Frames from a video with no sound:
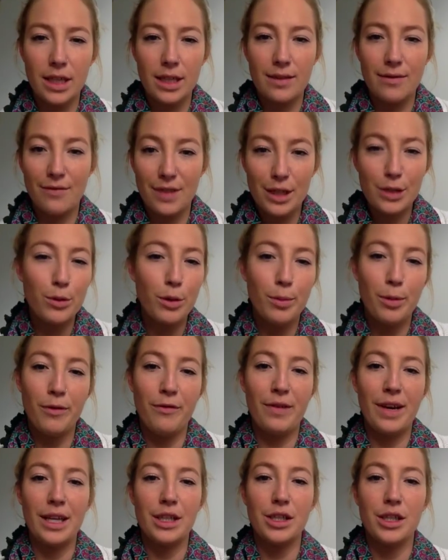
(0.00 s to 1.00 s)
visual
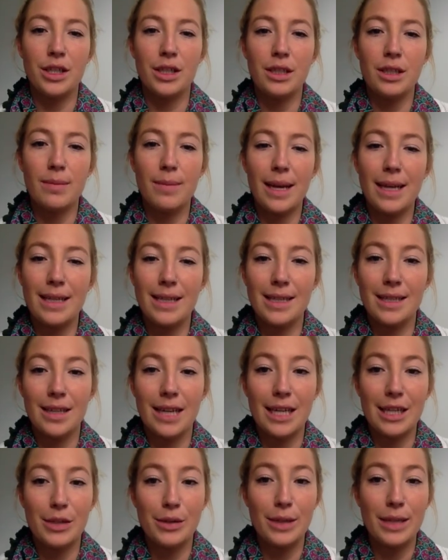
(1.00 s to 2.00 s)
perfection to make
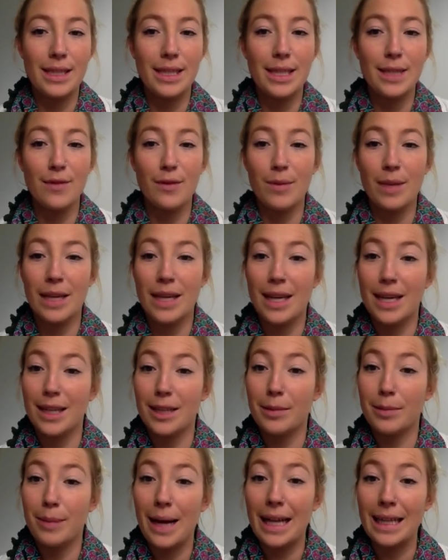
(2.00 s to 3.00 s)
design choices from the
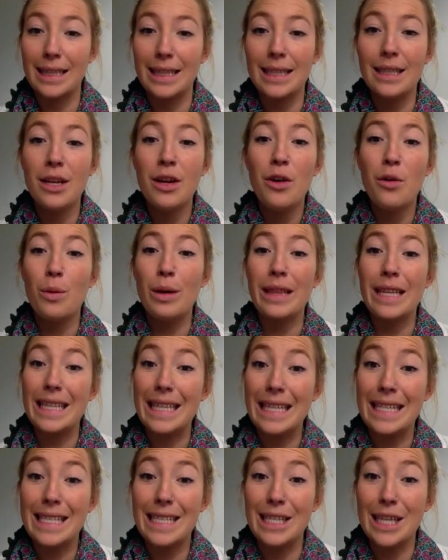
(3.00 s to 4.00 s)
colour palette within
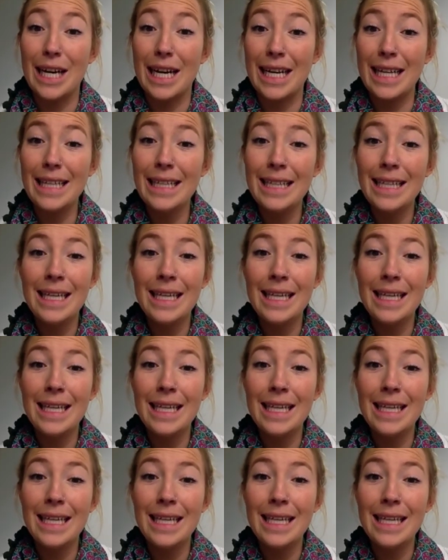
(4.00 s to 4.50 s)
the design,